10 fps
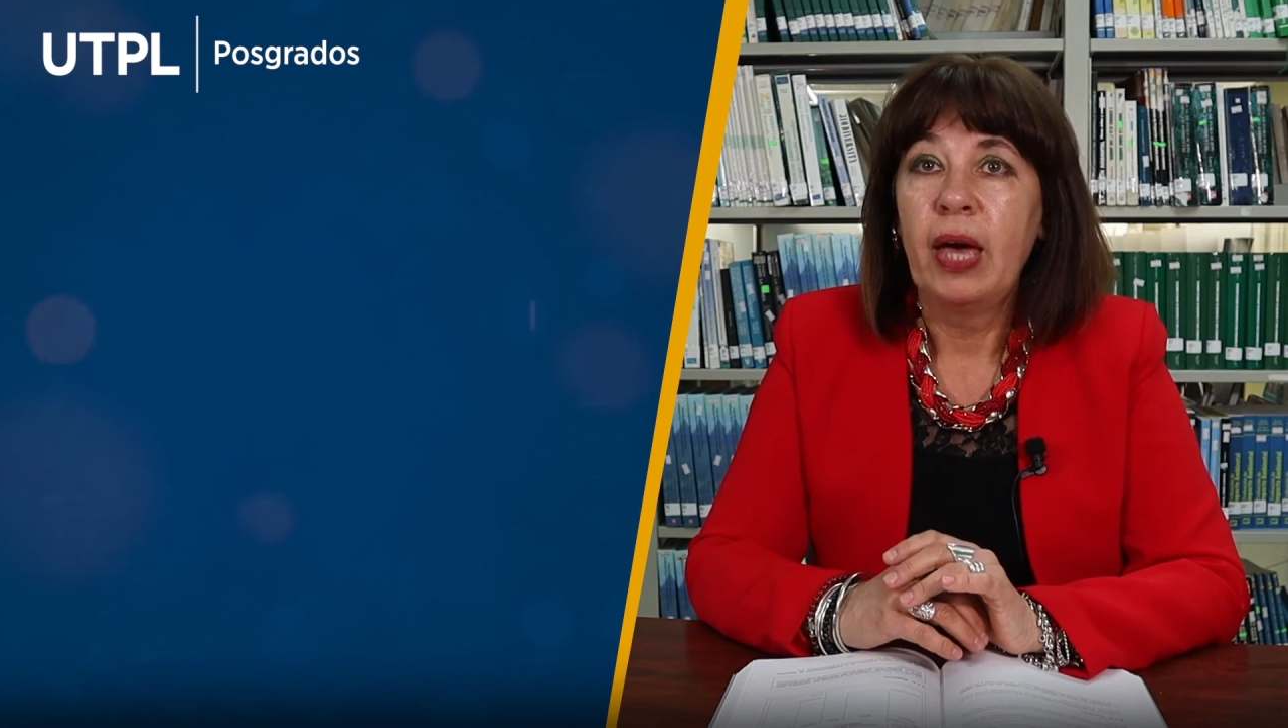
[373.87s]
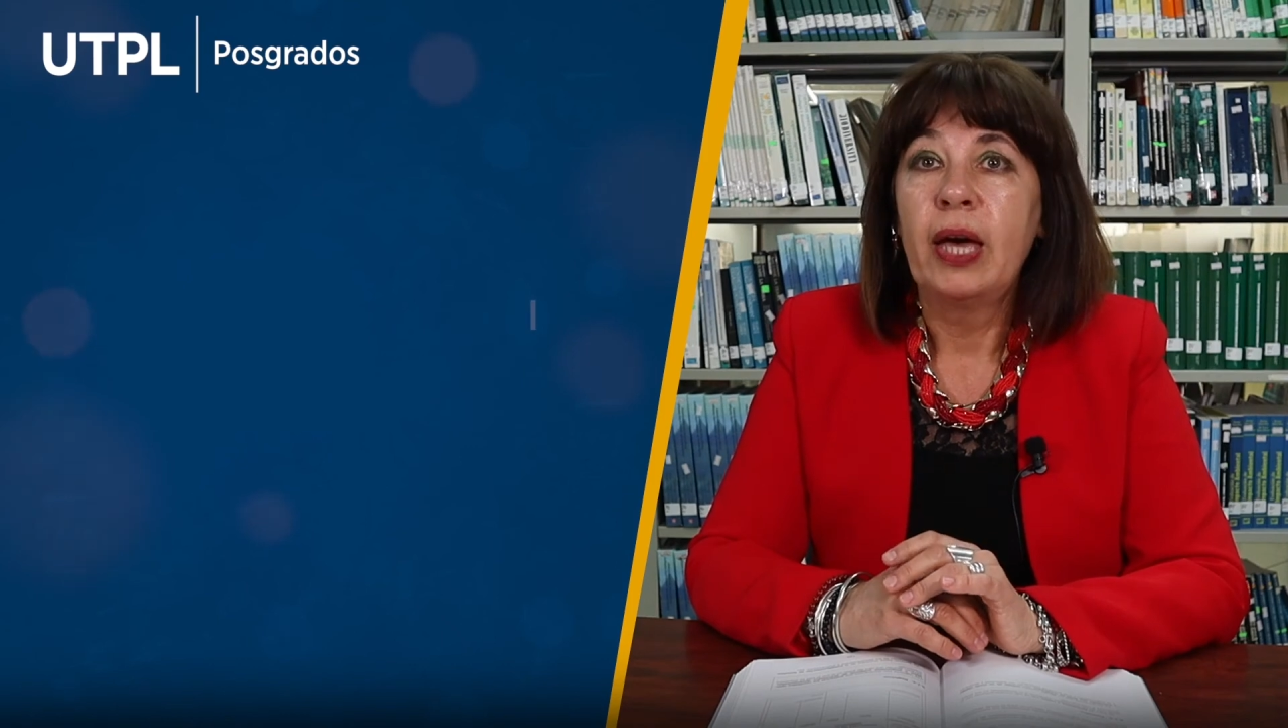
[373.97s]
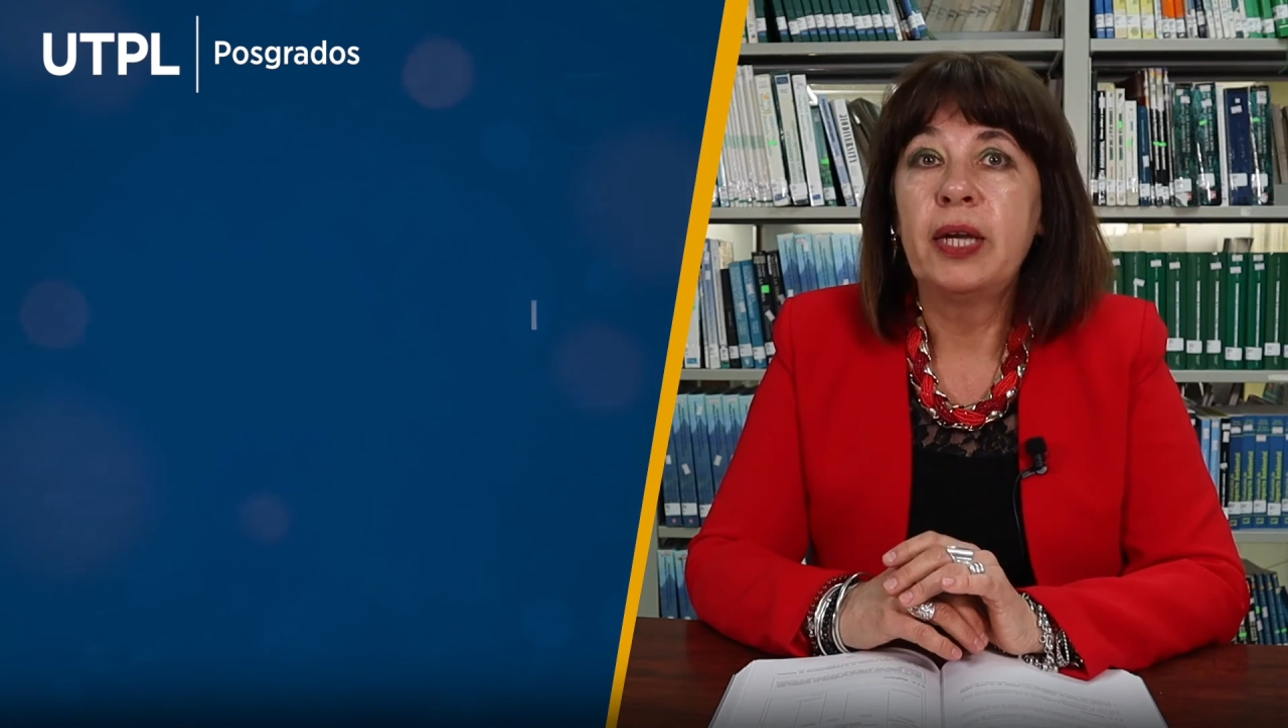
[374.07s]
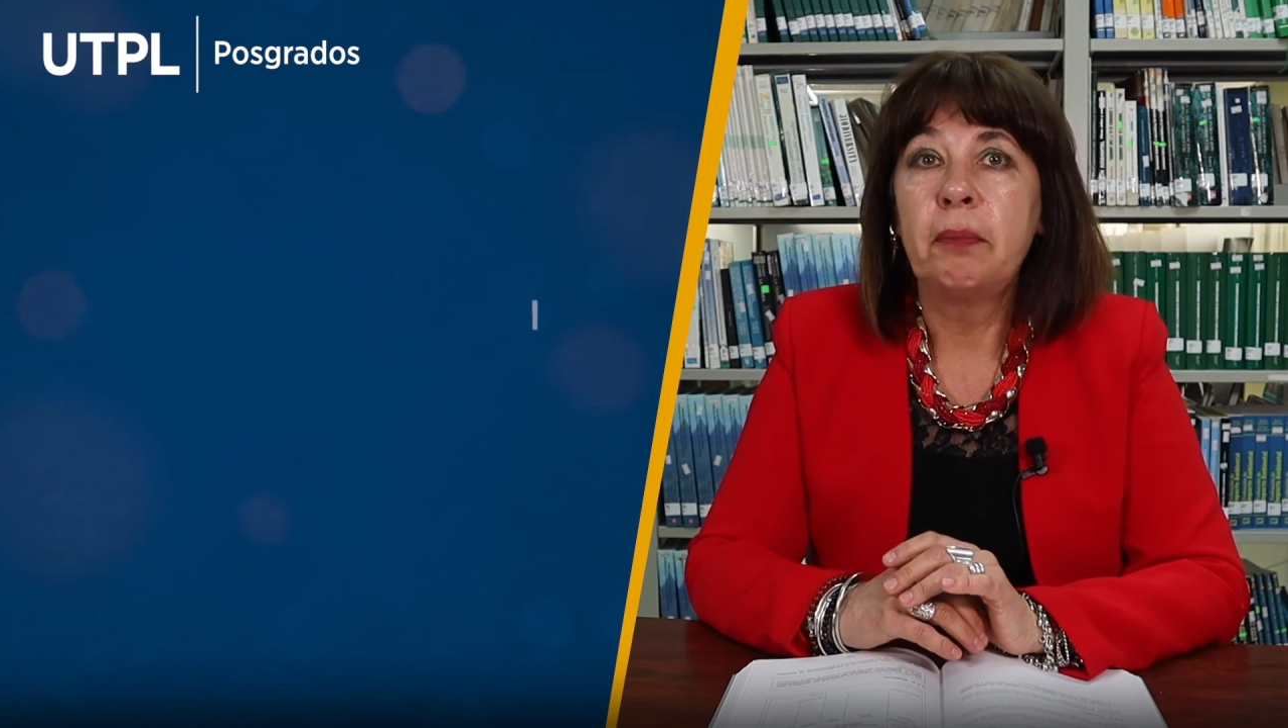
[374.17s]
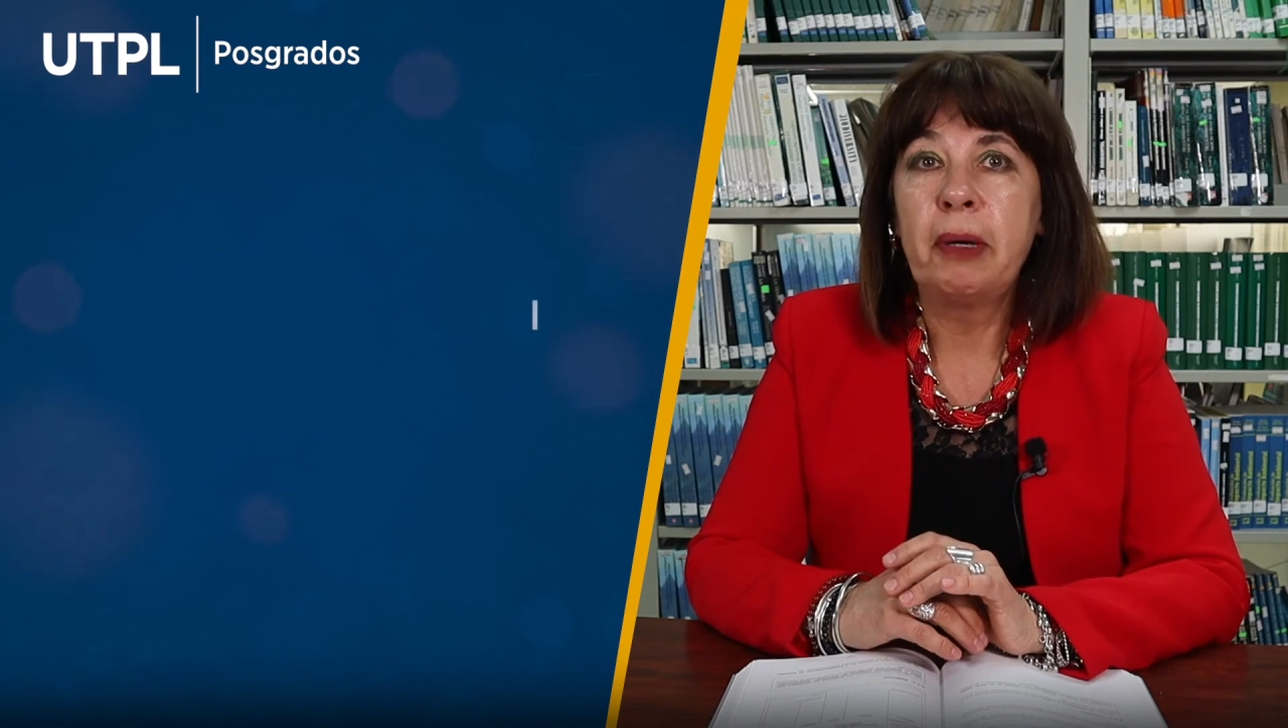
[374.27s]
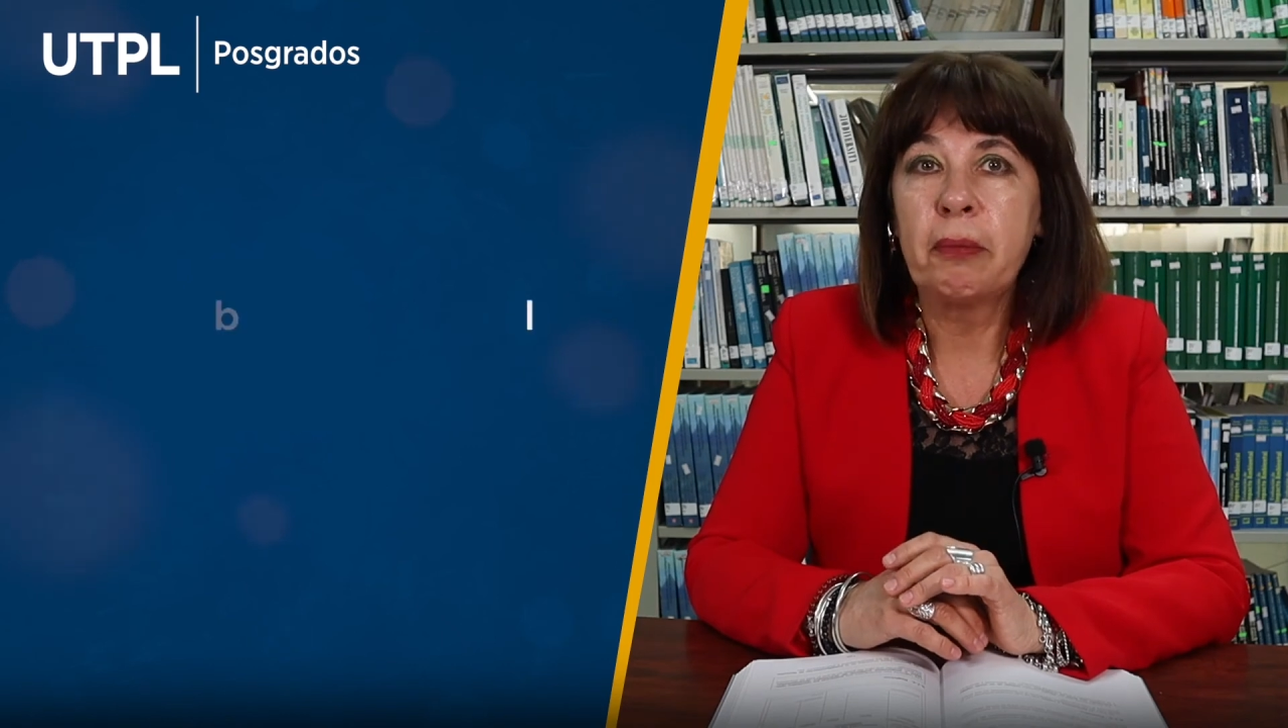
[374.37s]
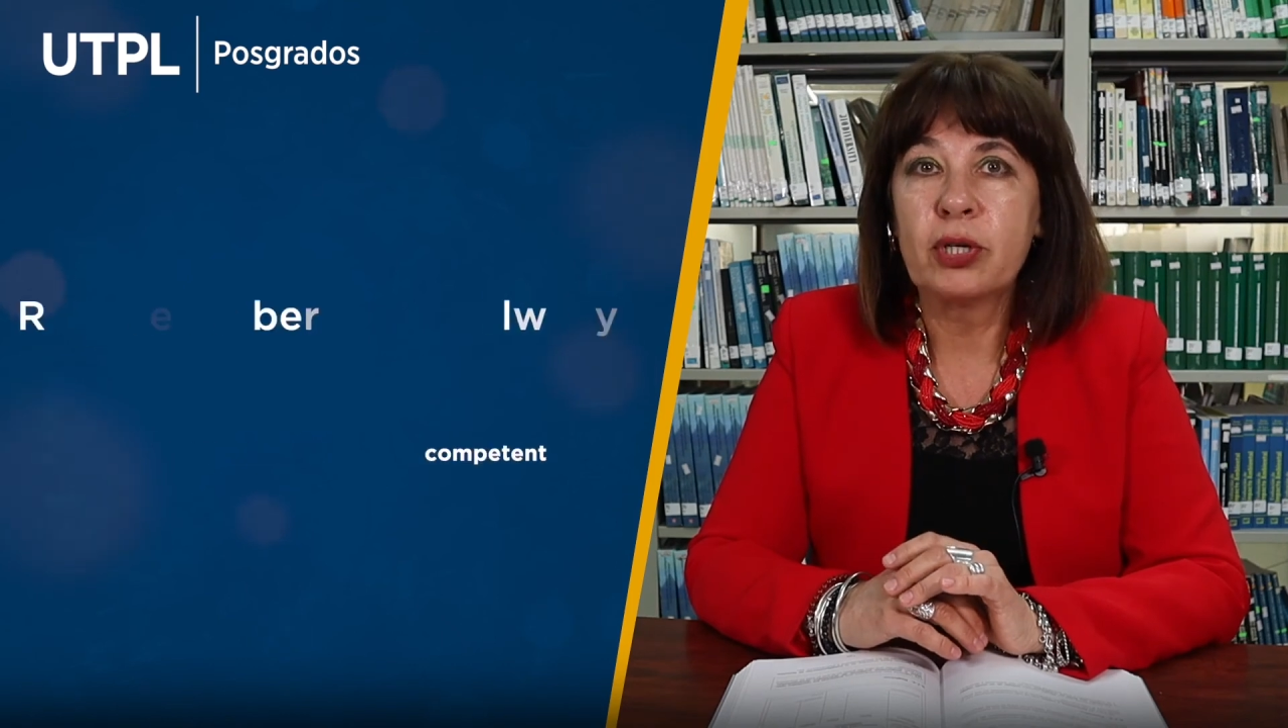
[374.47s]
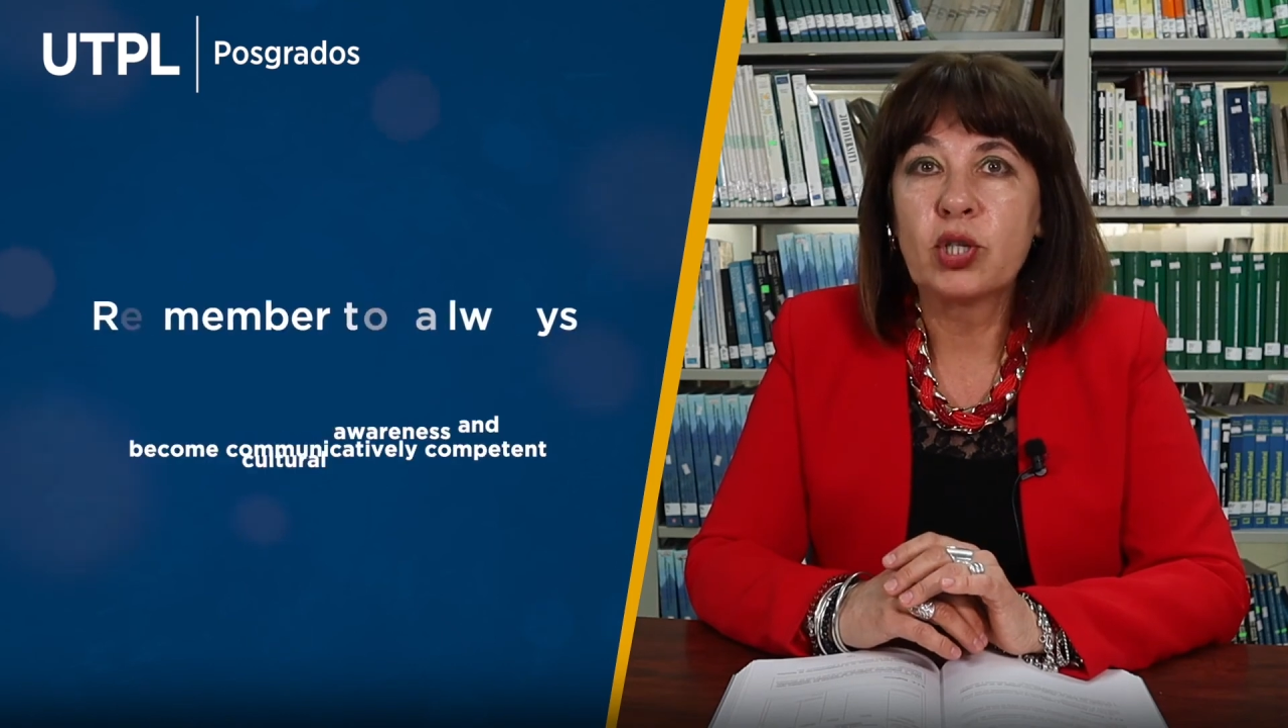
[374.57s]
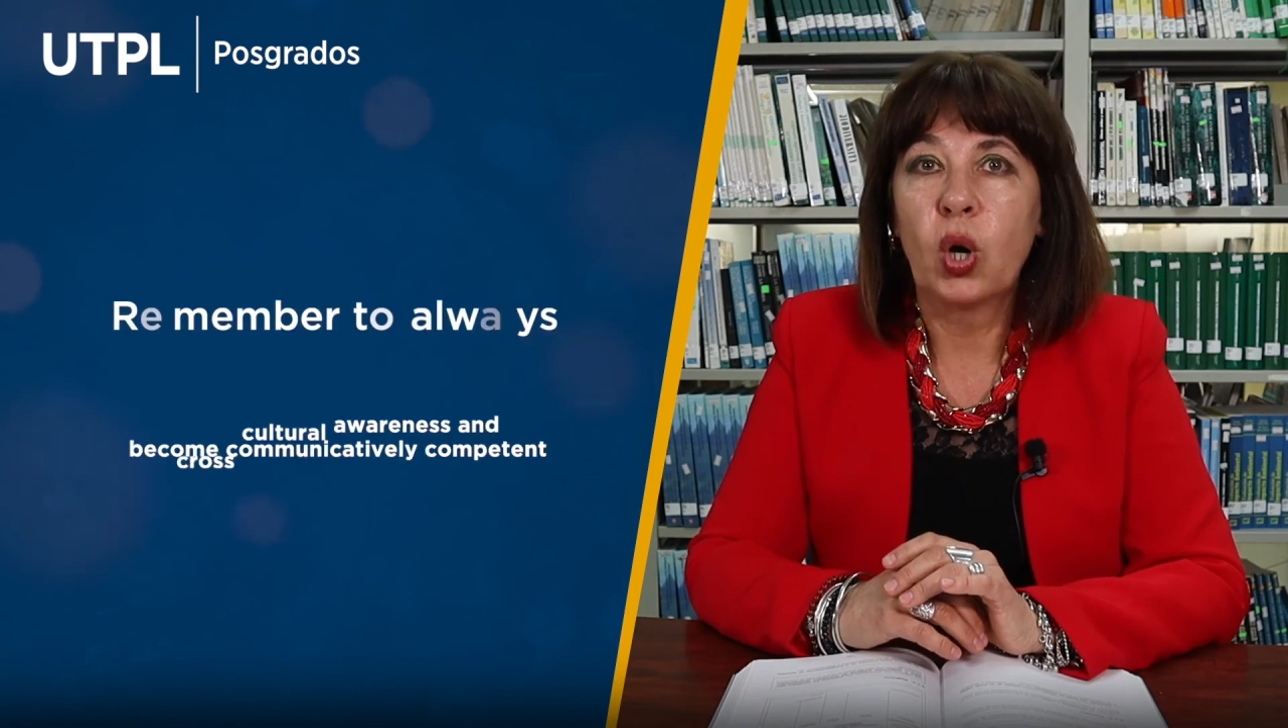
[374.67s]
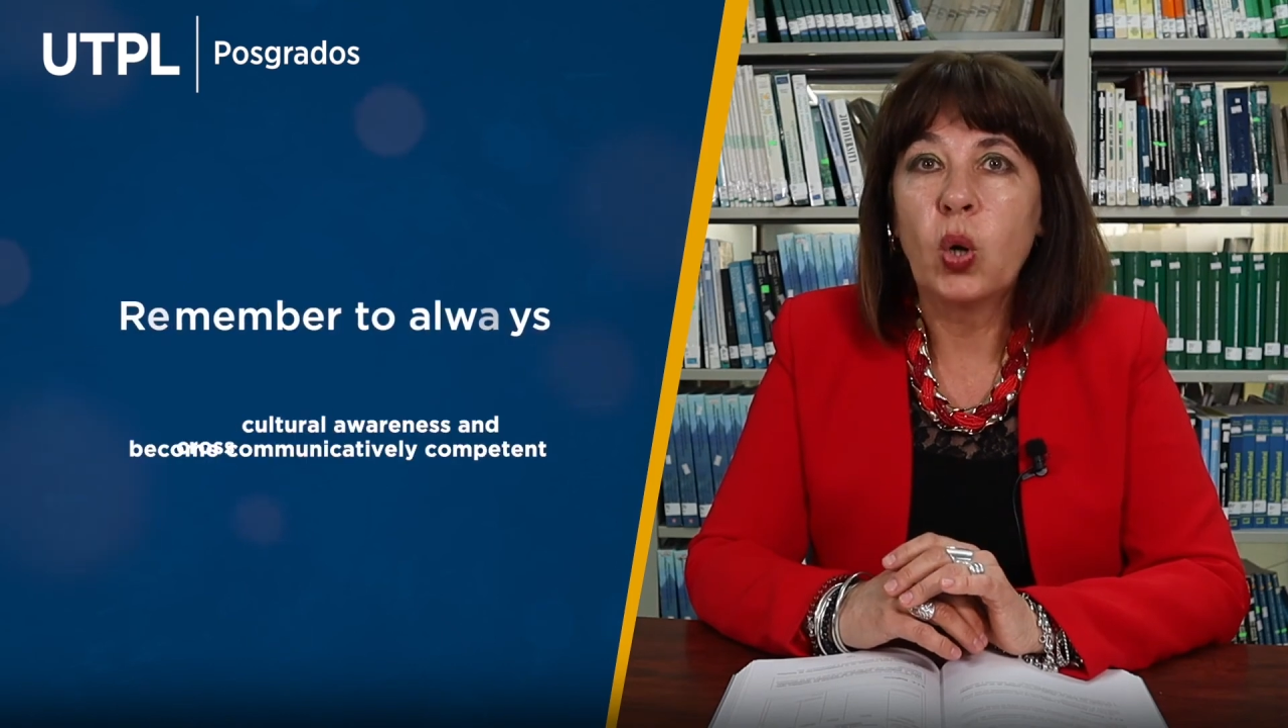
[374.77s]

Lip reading: Remember to